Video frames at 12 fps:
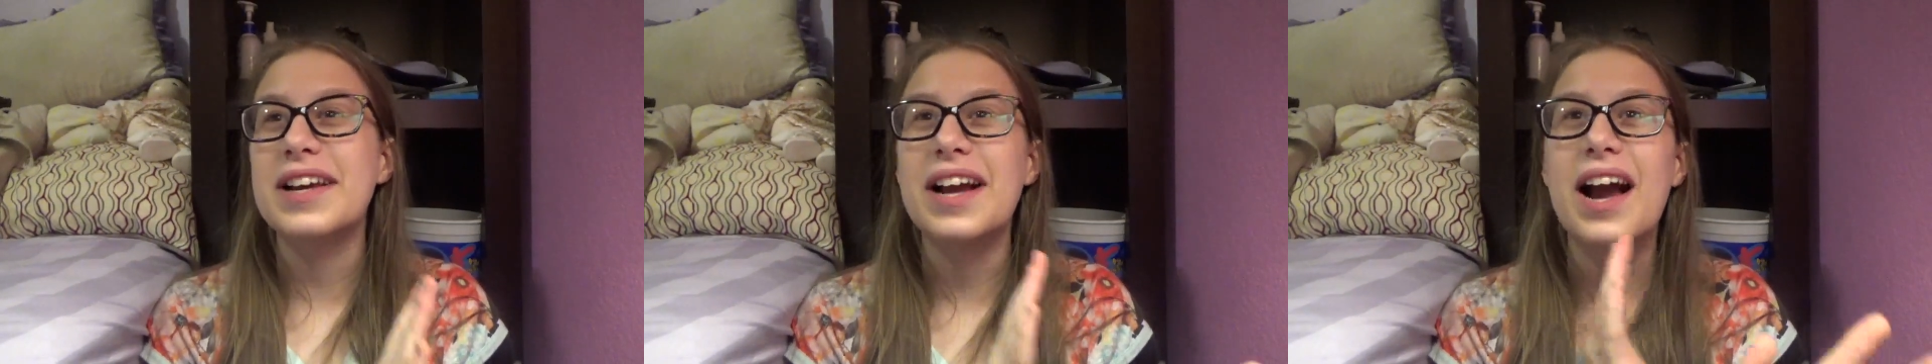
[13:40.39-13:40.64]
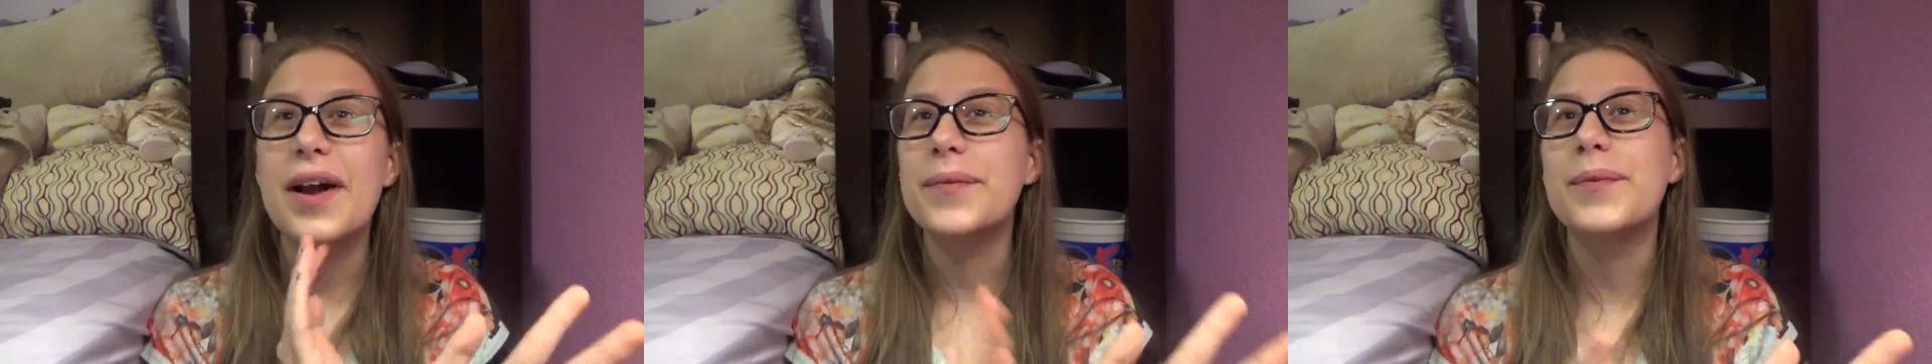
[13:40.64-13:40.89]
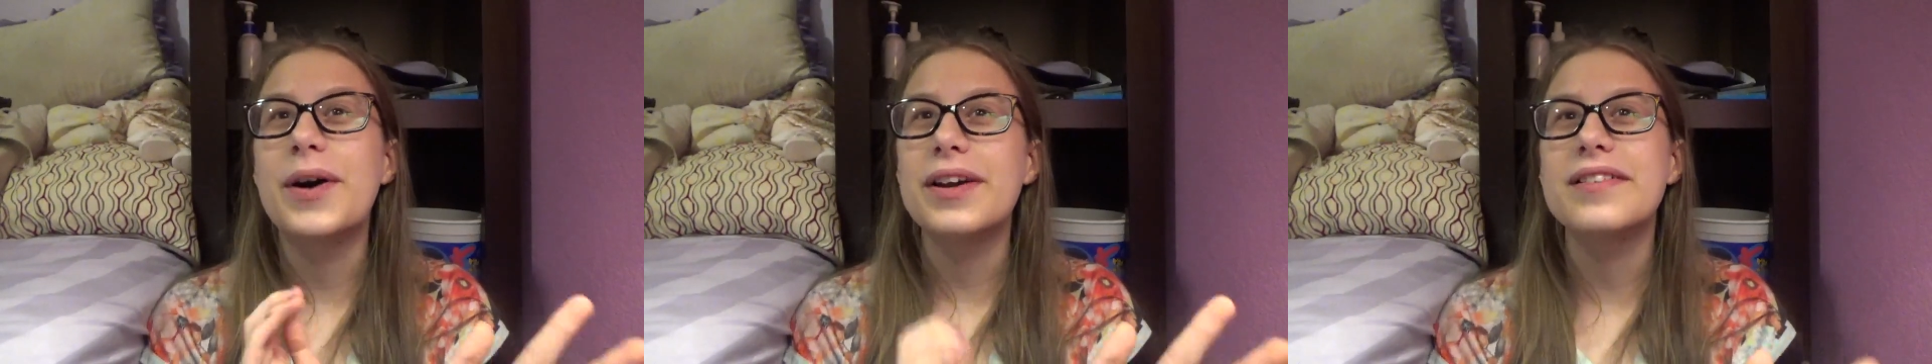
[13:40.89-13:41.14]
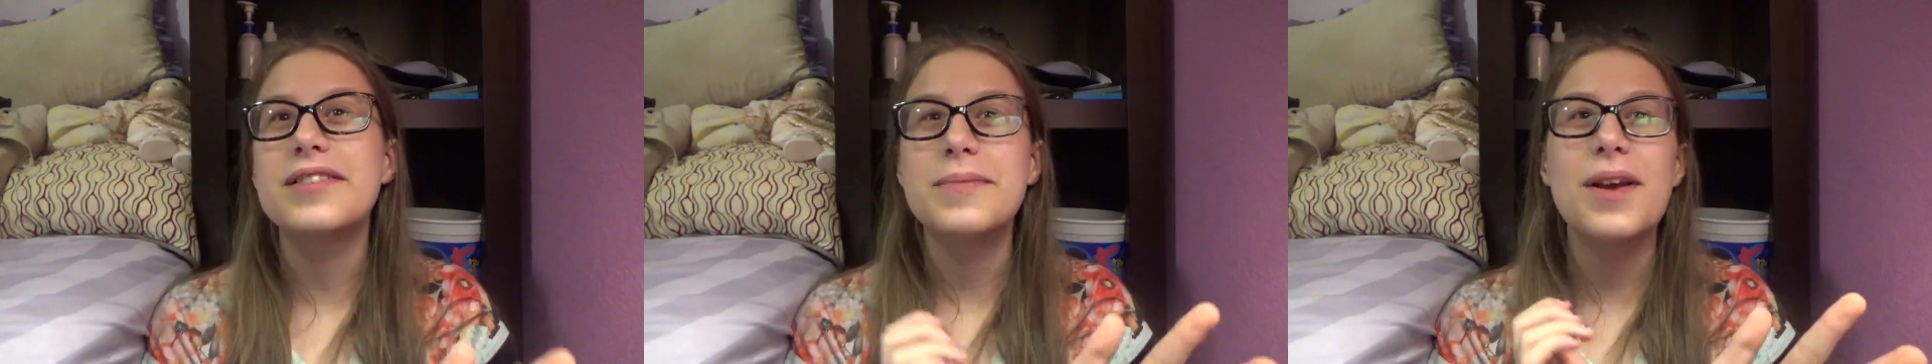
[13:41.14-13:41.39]
like I
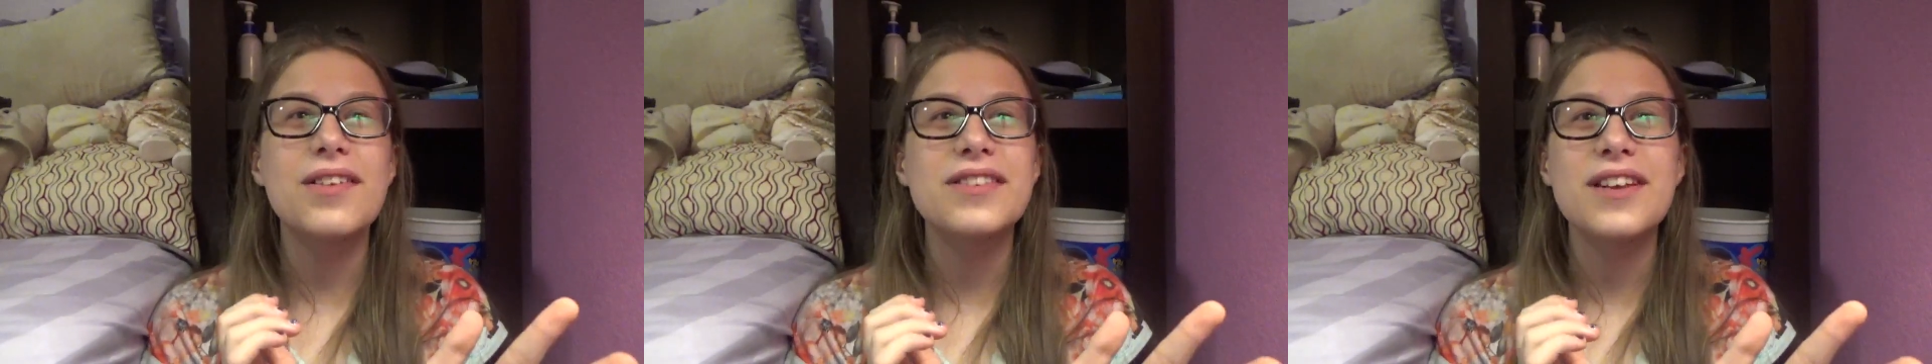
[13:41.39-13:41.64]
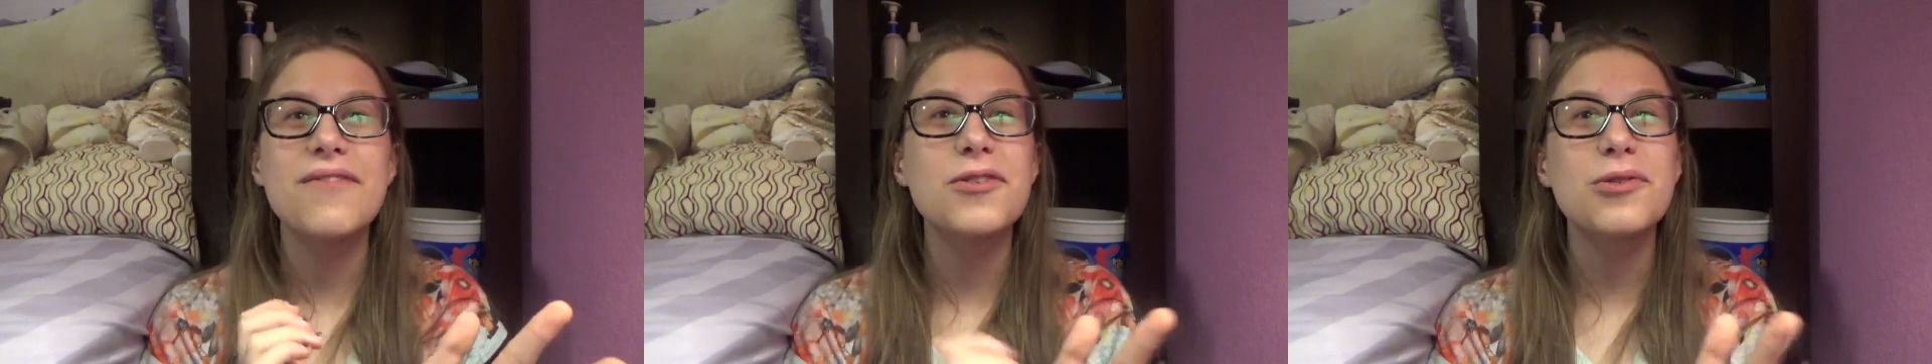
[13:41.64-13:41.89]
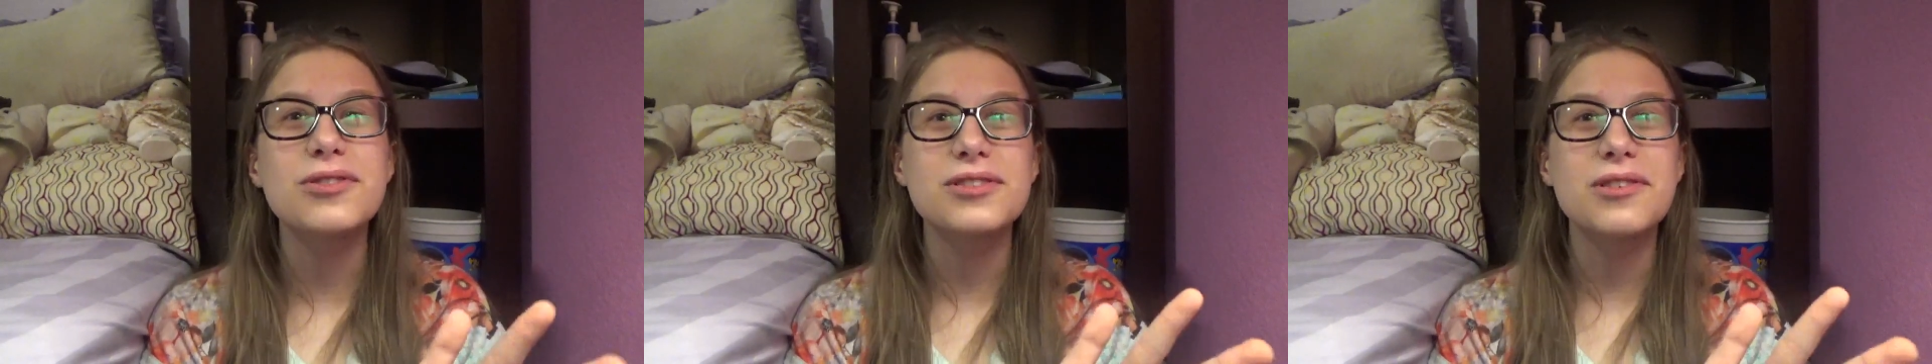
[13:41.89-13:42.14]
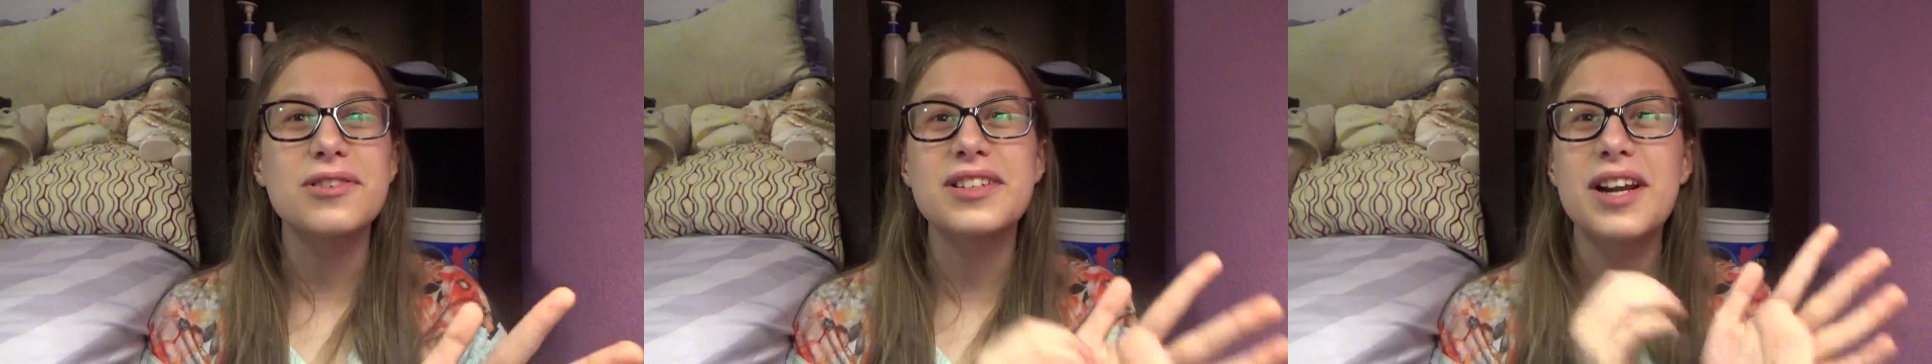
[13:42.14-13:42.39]
wanted to be on 7 Golden Girls.